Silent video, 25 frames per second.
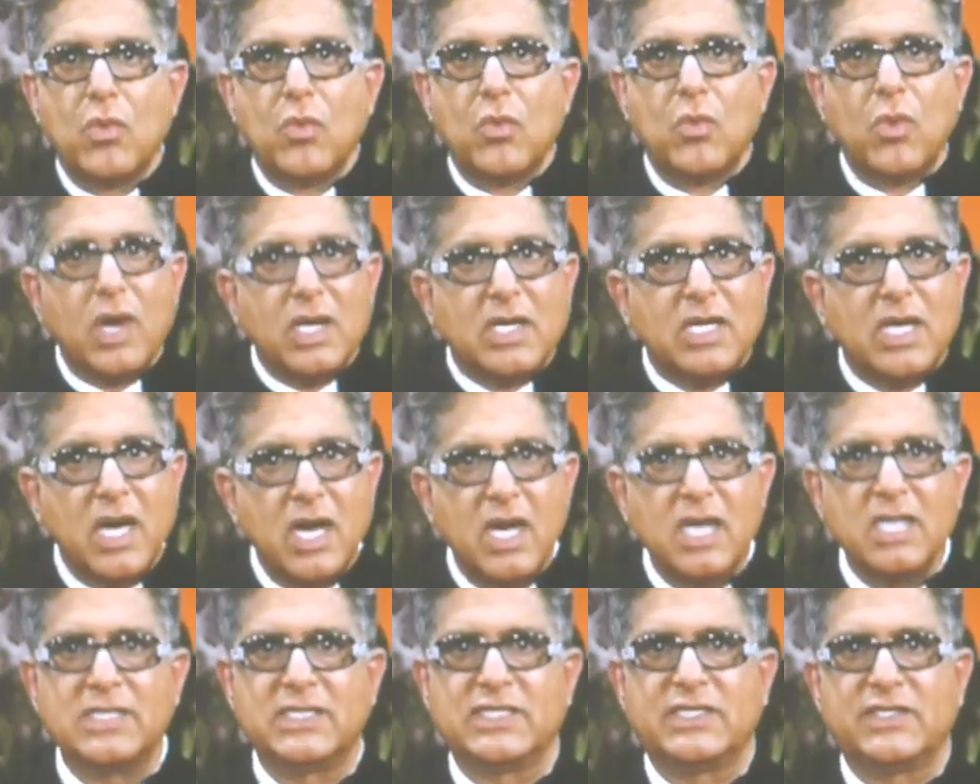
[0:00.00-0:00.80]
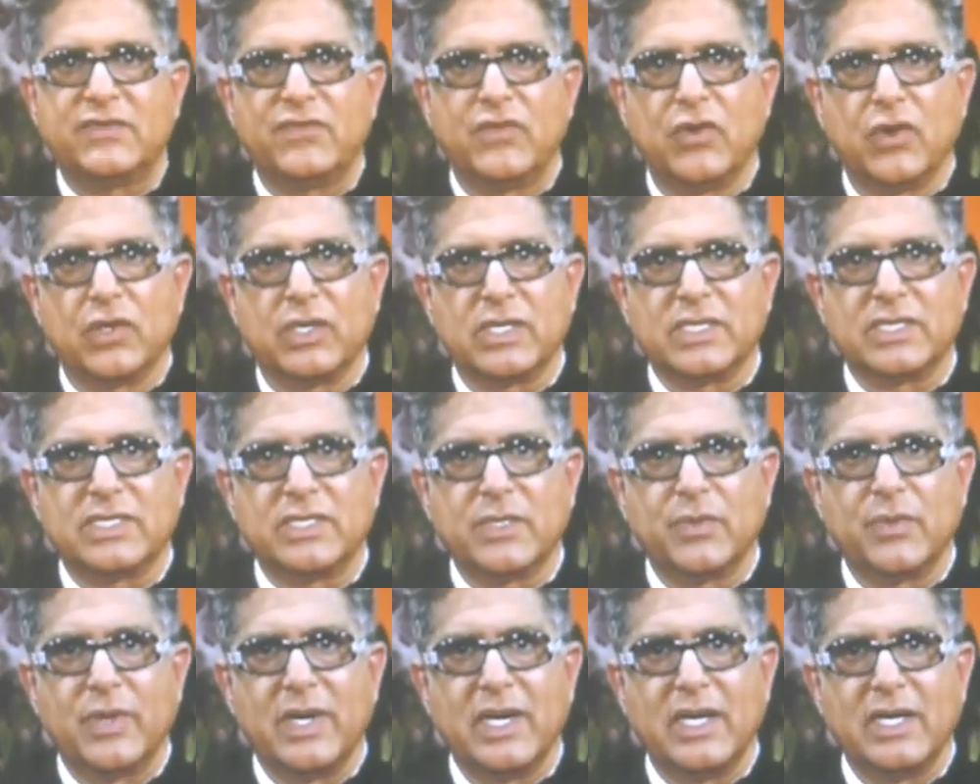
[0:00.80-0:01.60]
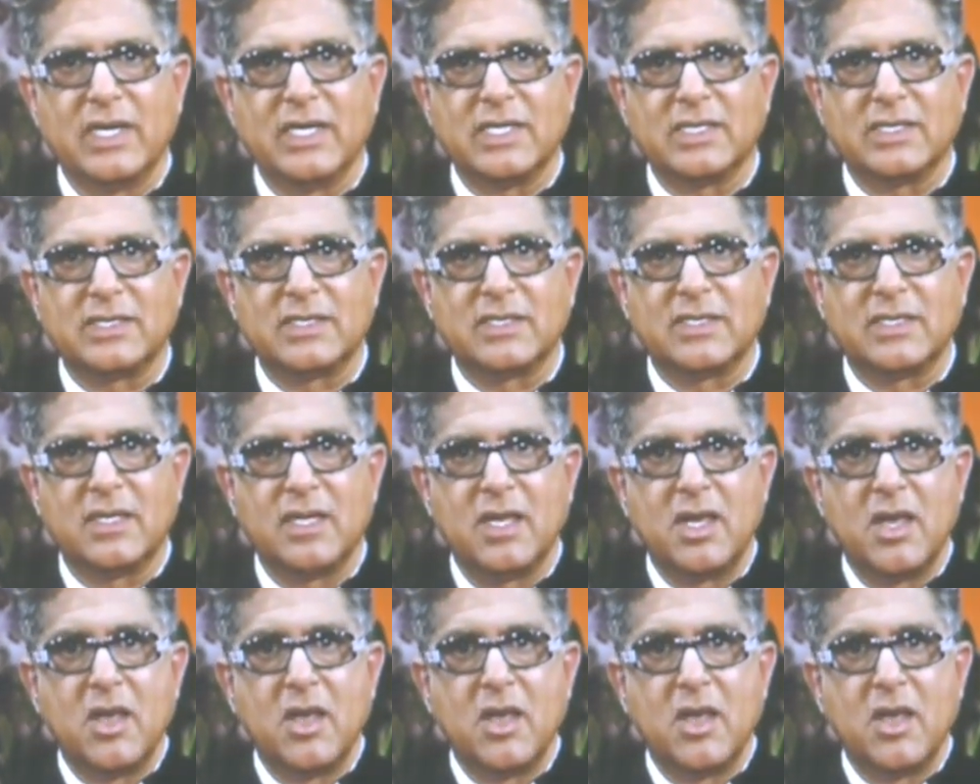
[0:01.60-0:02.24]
What hurts focused awareness?